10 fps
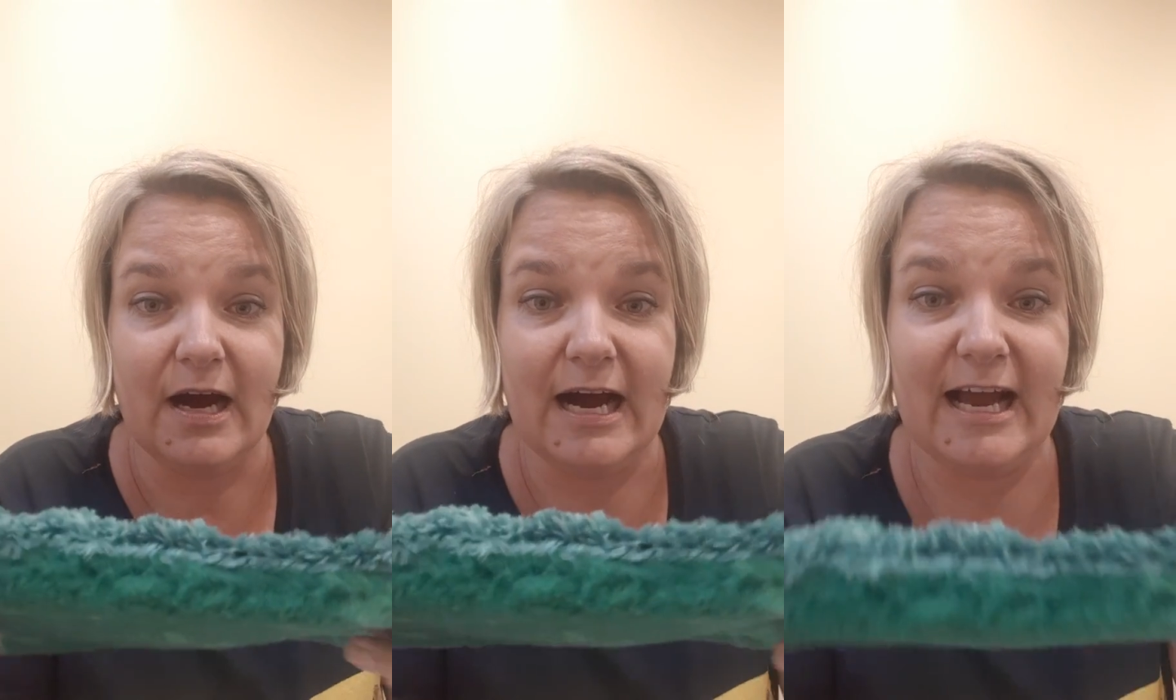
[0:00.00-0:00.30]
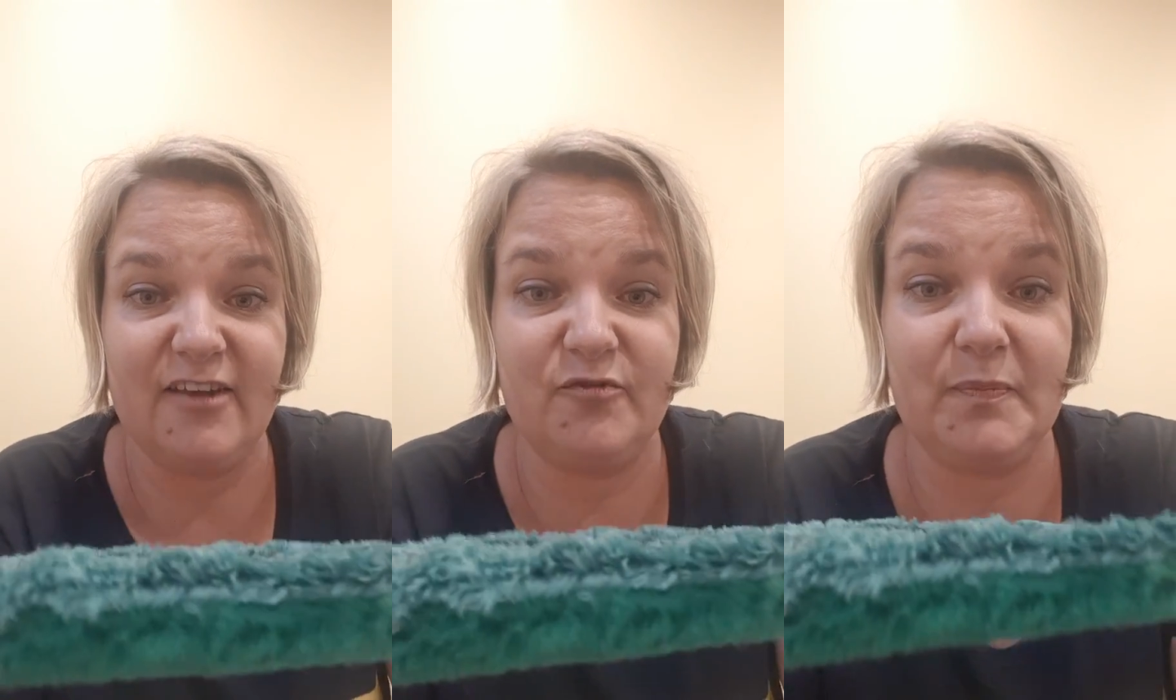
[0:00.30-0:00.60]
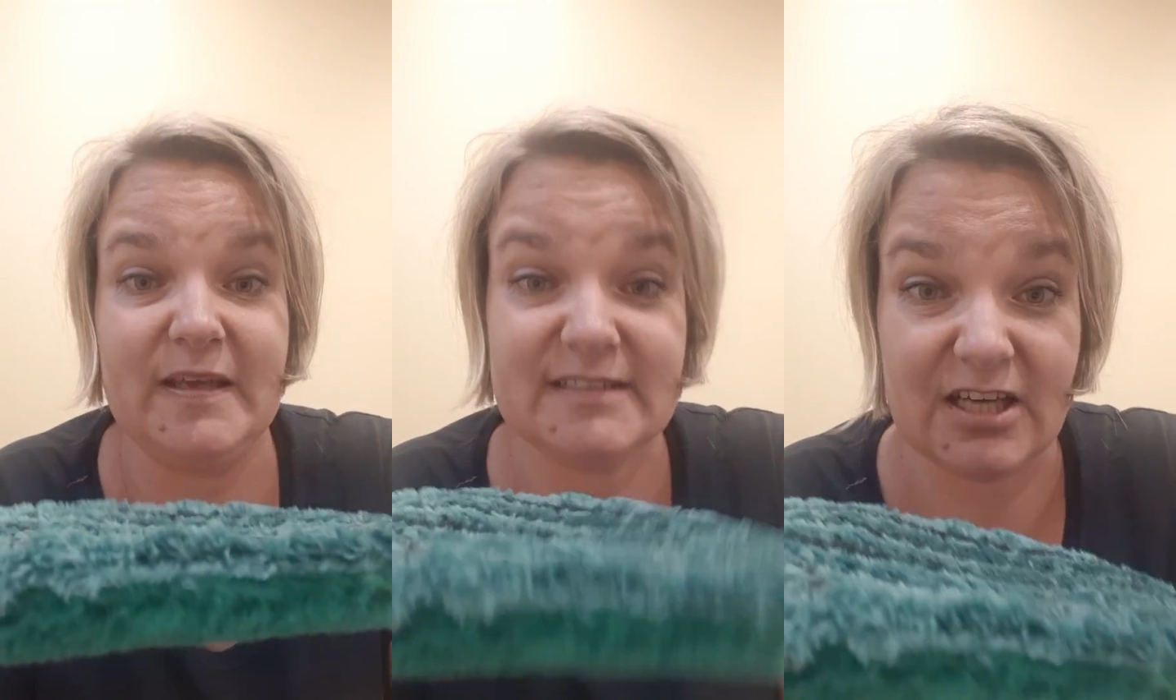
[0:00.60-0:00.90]
I've
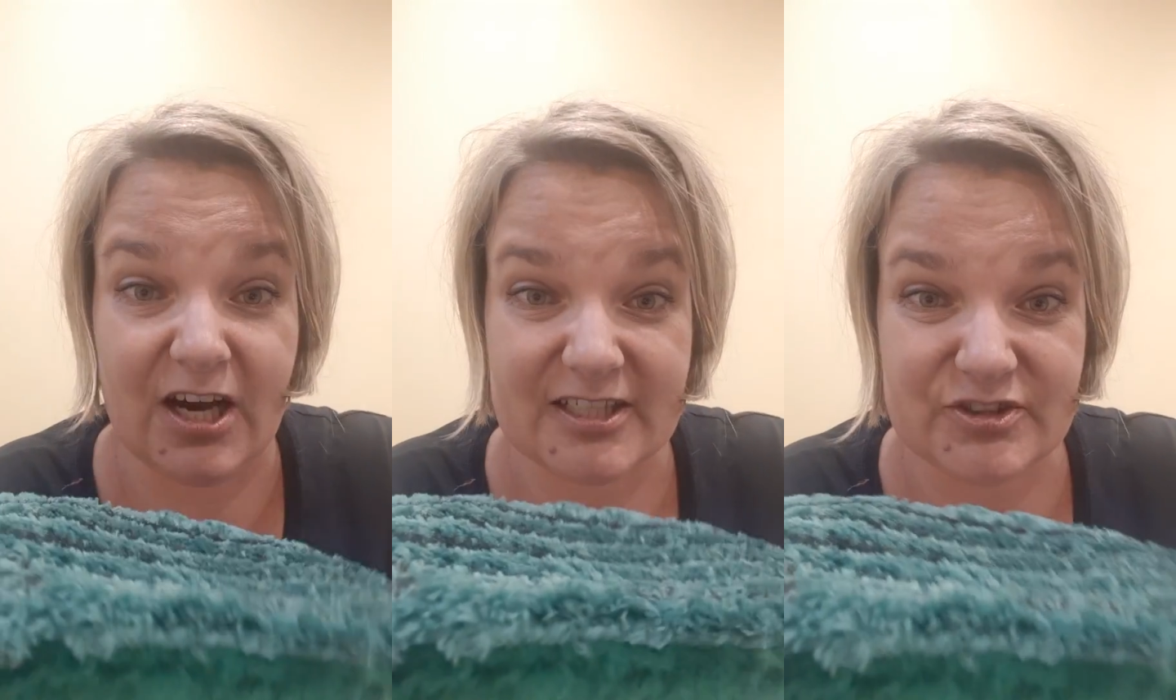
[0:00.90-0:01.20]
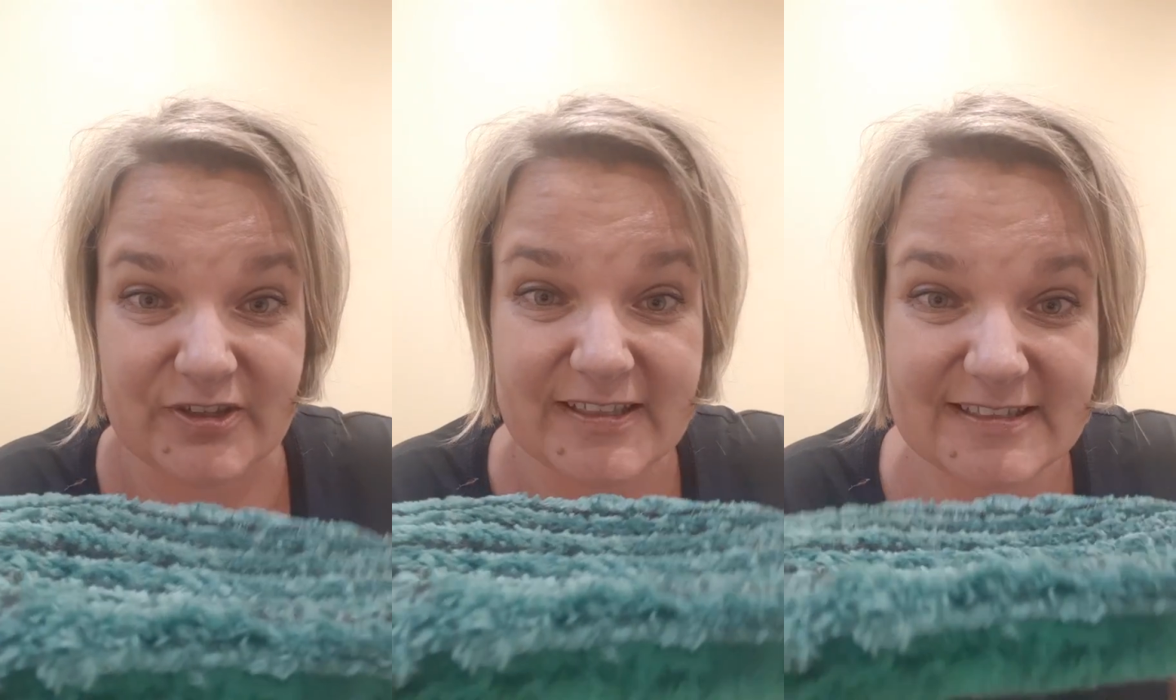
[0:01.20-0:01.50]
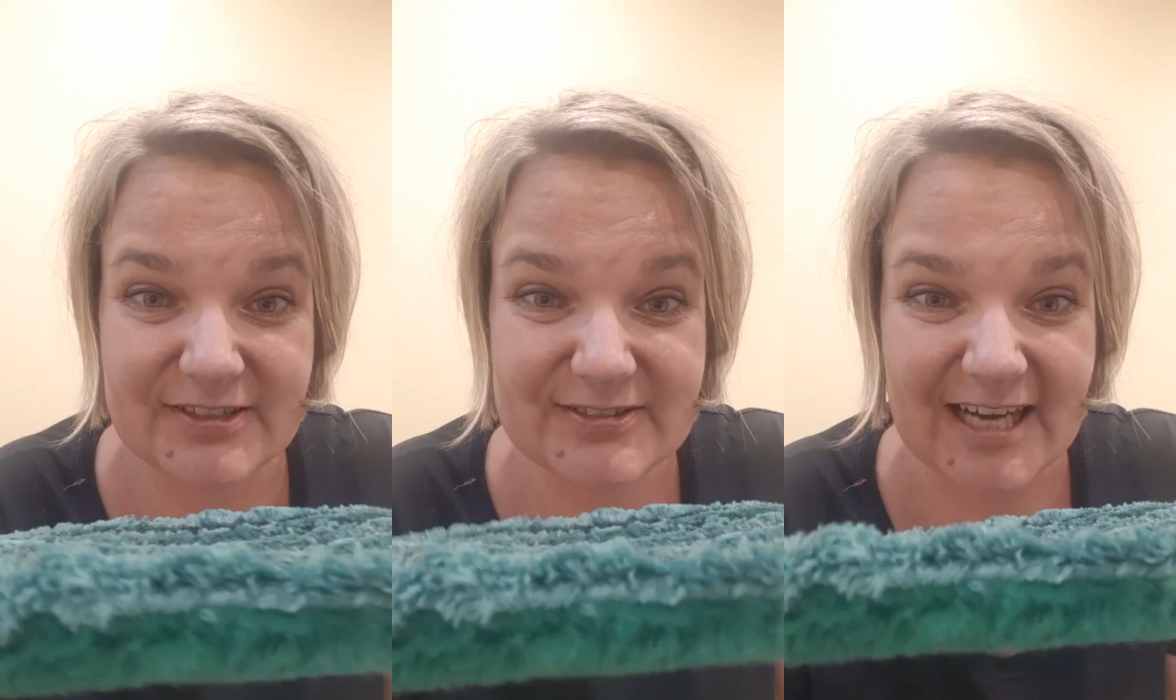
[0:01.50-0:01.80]
been to Austria
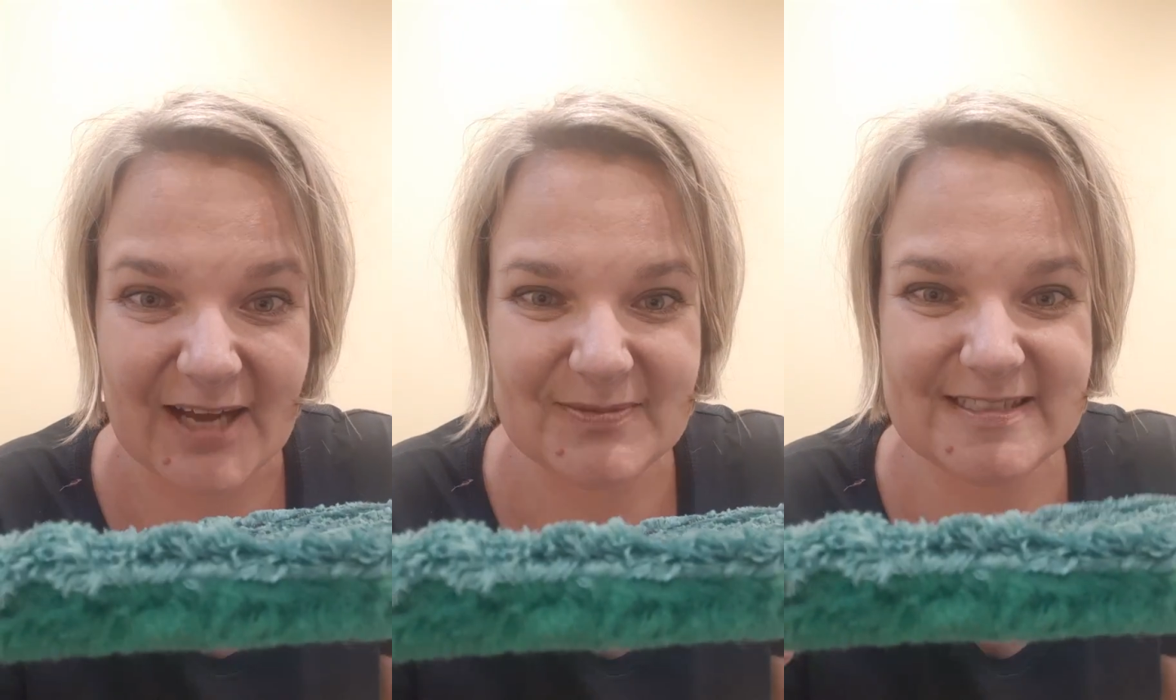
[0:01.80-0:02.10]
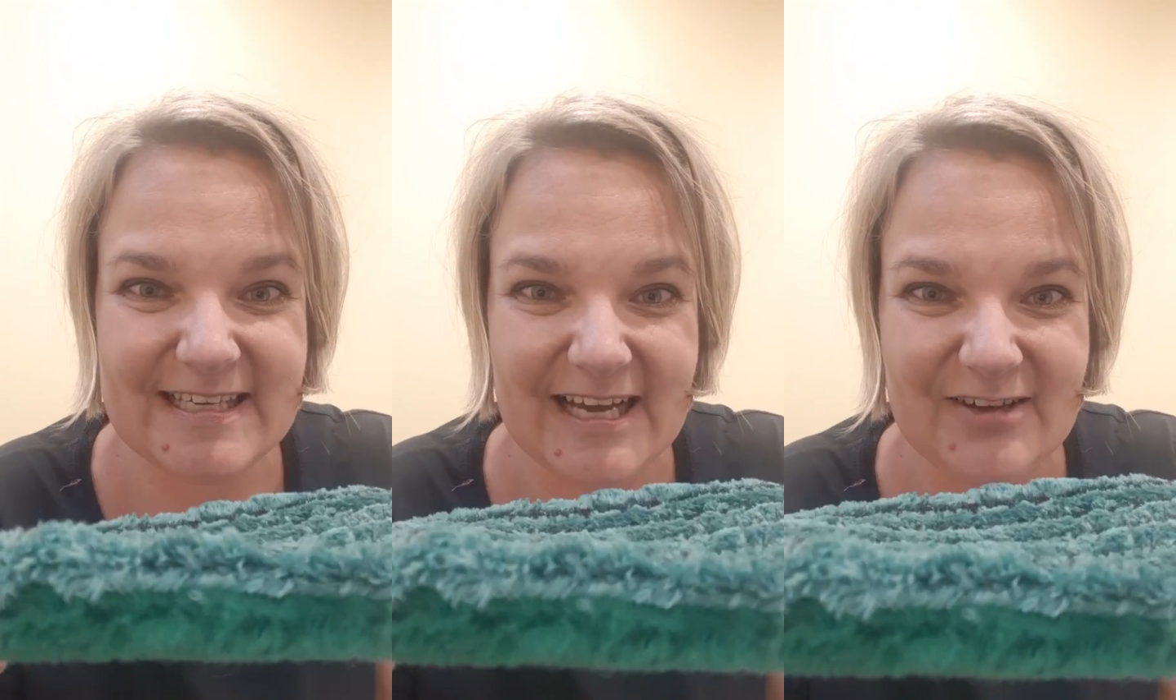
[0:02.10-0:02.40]
2 times.